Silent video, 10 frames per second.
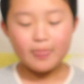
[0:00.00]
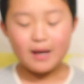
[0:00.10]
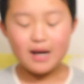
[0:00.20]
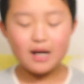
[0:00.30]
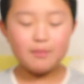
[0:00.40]

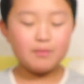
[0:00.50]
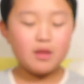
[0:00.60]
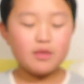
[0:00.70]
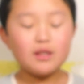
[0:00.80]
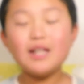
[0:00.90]
Um,
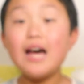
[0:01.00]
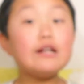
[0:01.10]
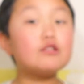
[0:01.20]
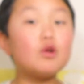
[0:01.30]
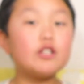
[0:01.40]
the
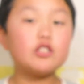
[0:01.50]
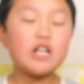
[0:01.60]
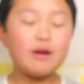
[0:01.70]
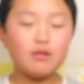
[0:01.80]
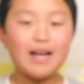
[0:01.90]
last question
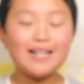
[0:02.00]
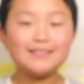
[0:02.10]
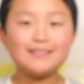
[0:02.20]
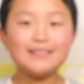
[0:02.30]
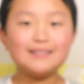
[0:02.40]
I will
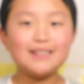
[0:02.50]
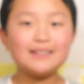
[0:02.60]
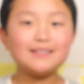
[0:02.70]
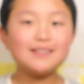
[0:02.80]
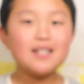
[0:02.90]
ask is
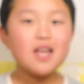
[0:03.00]
this.